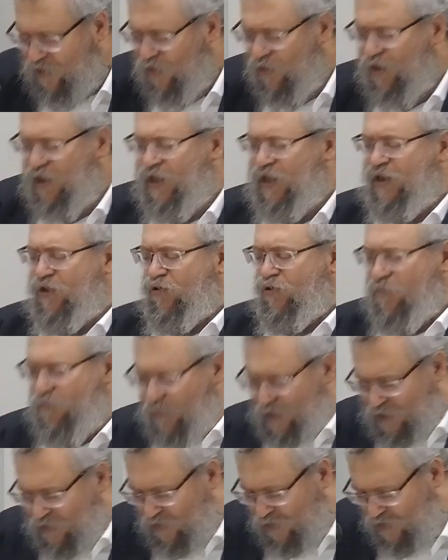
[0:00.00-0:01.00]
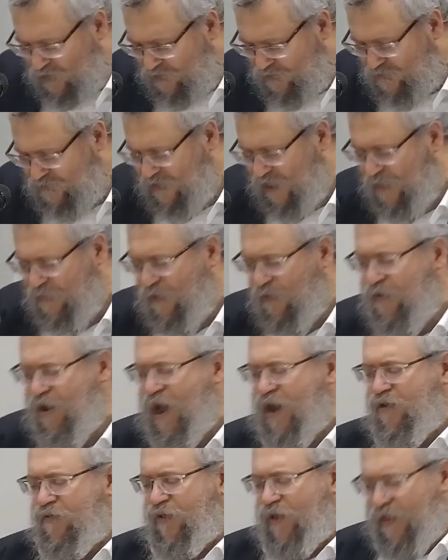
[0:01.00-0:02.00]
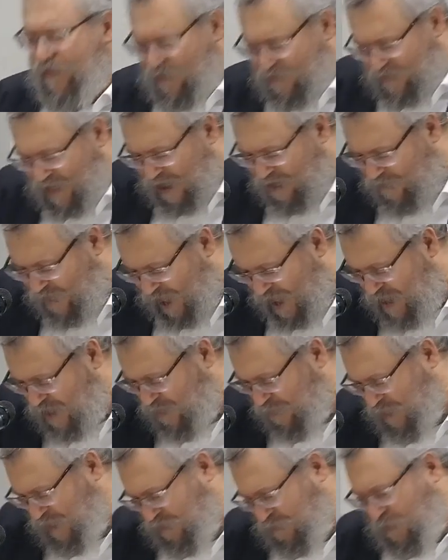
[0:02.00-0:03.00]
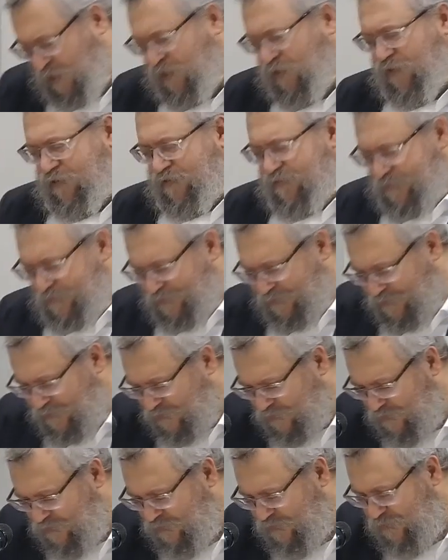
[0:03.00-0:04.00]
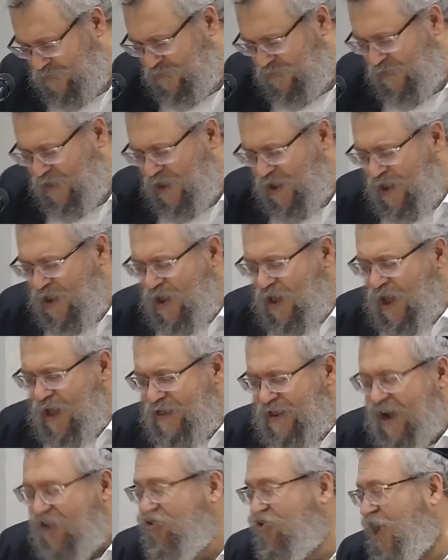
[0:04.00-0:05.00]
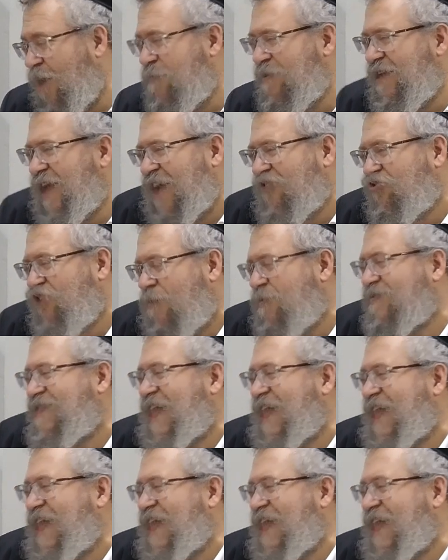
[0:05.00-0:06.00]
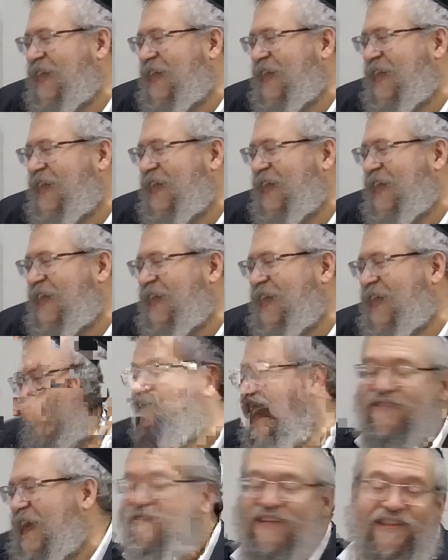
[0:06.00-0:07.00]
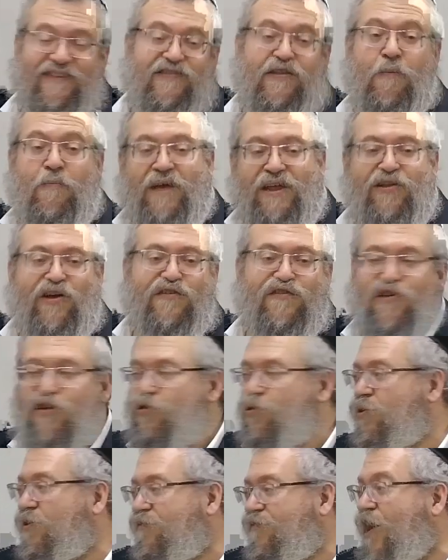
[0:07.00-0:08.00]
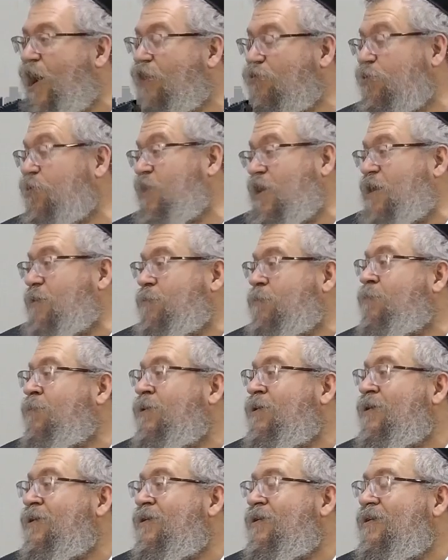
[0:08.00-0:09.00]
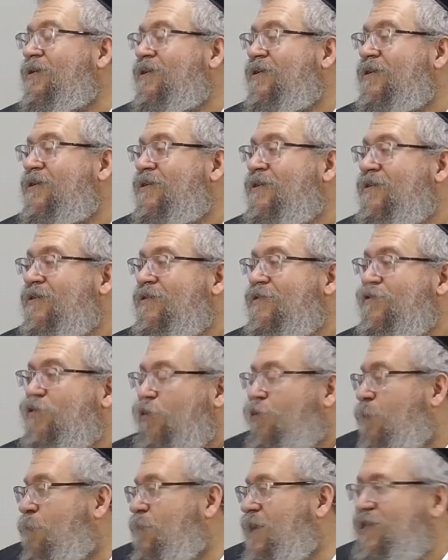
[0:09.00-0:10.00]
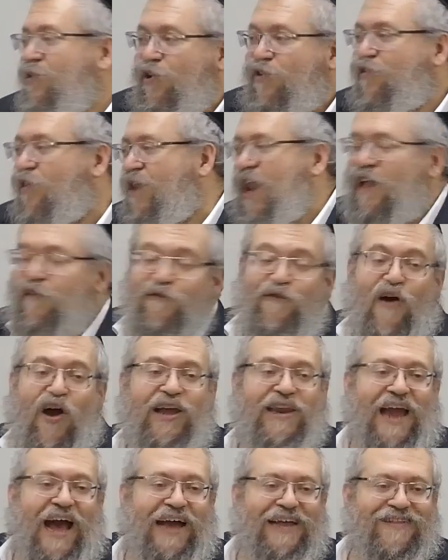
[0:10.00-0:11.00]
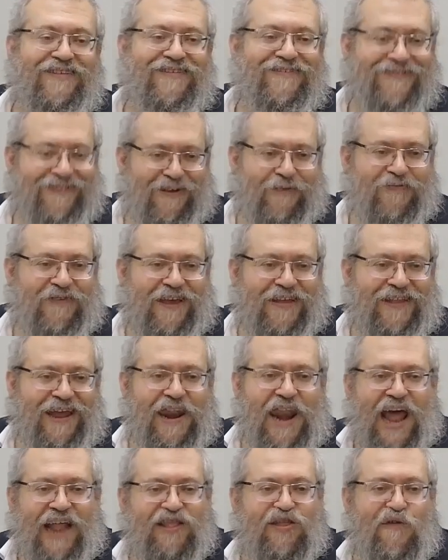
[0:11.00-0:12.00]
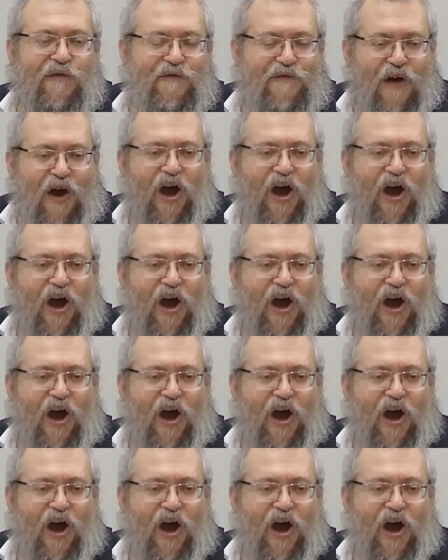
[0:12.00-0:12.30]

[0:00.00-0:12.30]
He said to him, "Mipal goch." Now this guy was a magician. That's what Rashi says. So he said to him, Mipalgoch le'iloi, from your